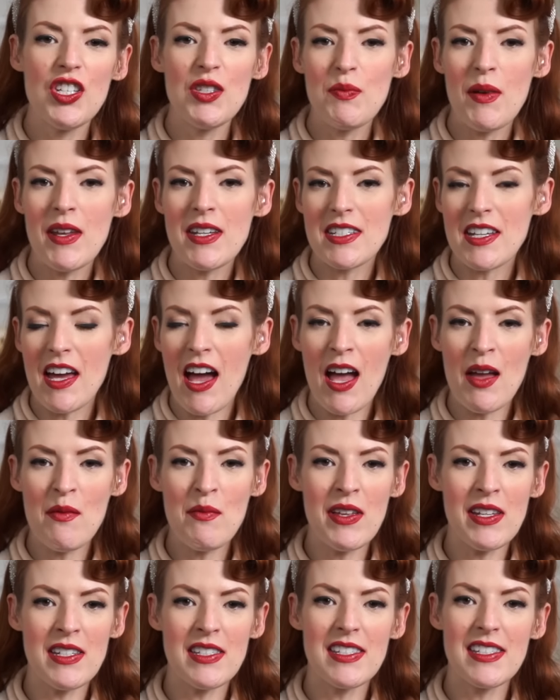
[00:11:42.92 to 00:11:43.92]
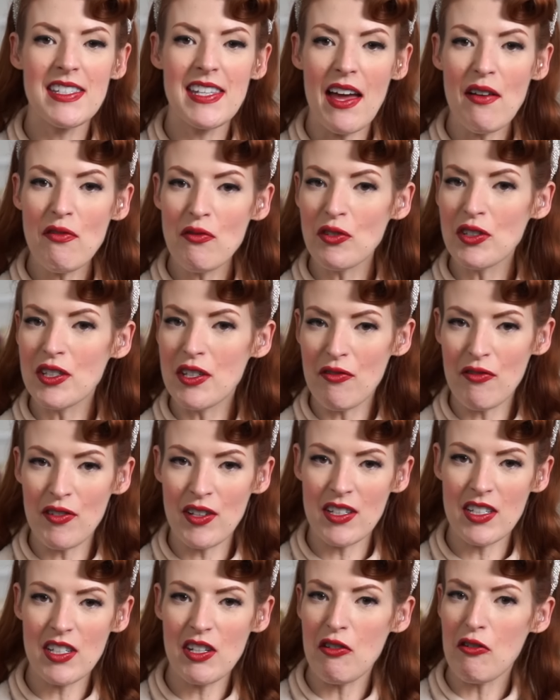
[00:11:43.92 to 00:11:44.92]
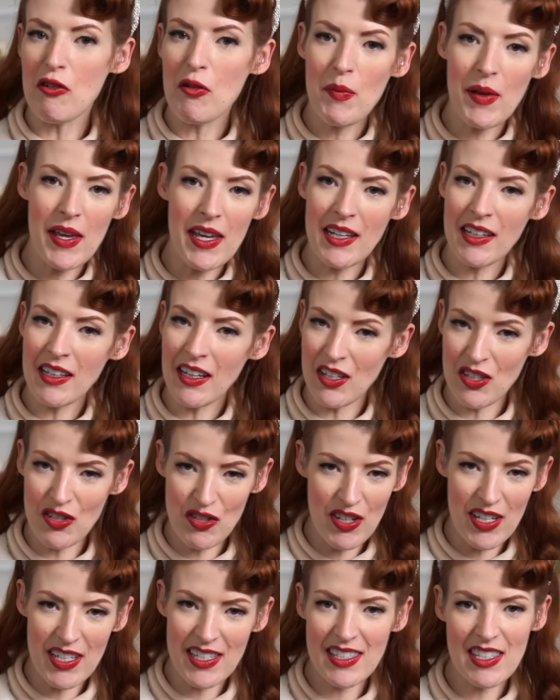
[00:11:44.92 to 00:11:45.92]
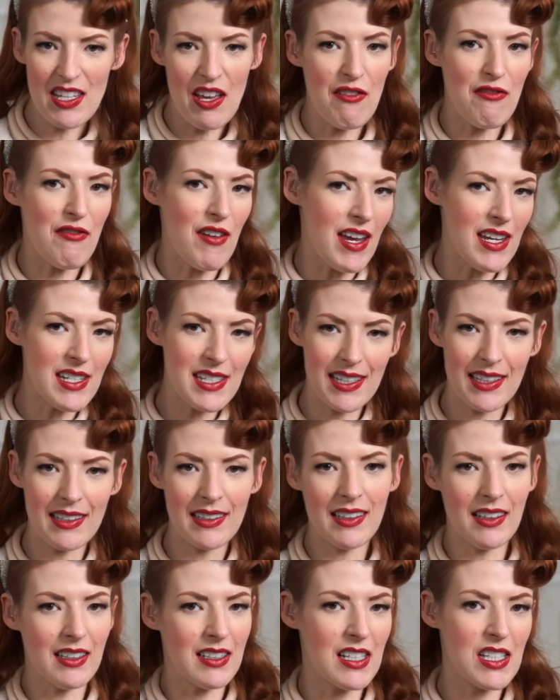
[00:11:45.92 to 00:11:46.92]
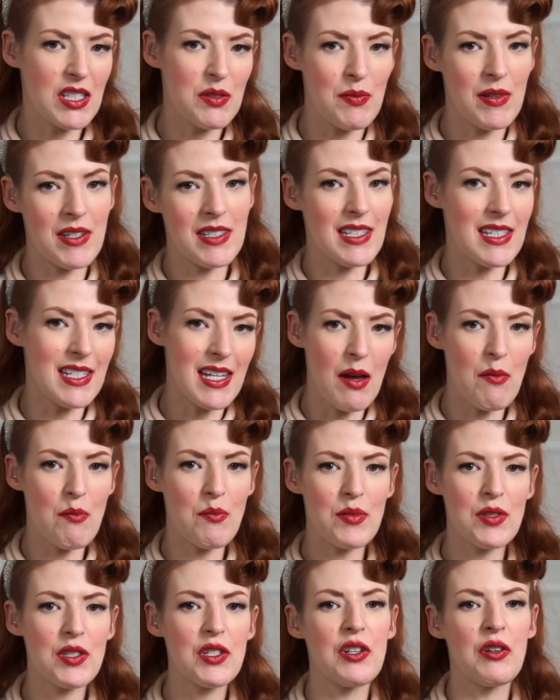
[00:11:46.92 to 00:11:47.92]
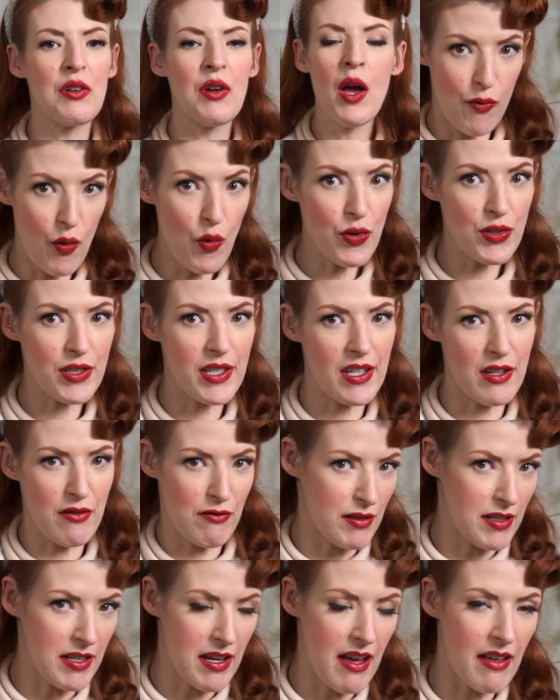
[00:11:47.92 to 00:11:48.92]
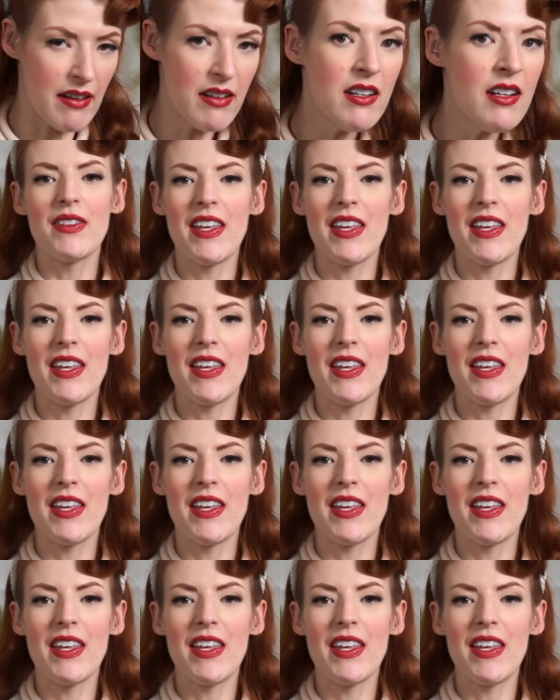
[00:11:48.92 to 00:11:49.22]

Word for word: spent time in several different European countries evading her husband's attempts to force her to return.